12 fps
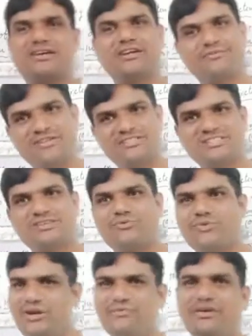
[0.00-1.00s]
Interference is given
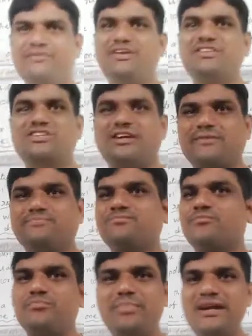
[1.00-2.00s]
only wave nature.
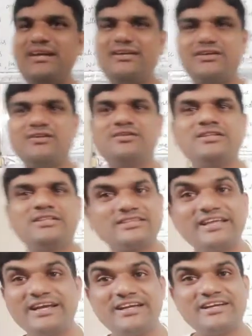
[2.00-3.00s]
But
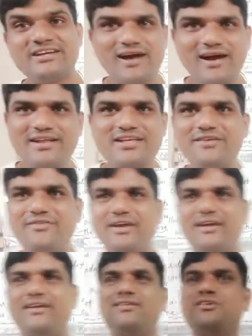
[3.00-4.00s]
they did not
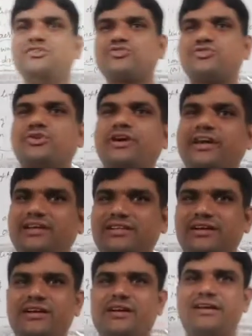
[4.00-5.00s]
given so
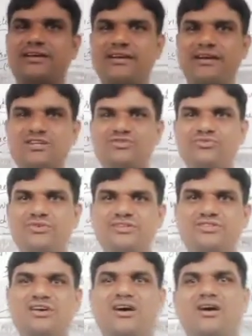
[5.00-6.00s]
either
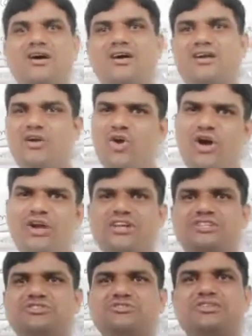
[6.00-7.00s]
transverse or
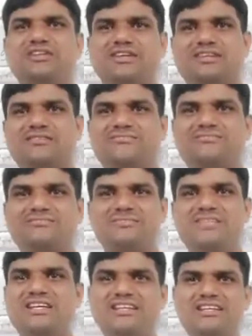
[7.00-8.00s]
longitudinal.
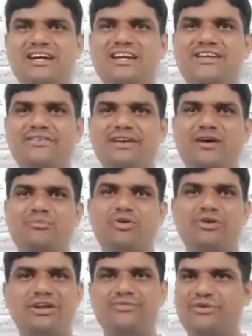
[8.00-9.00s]
They did not given
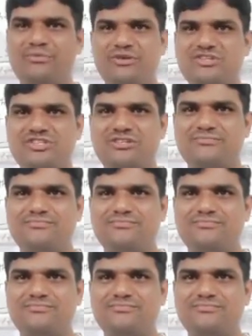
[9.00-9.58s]
about information.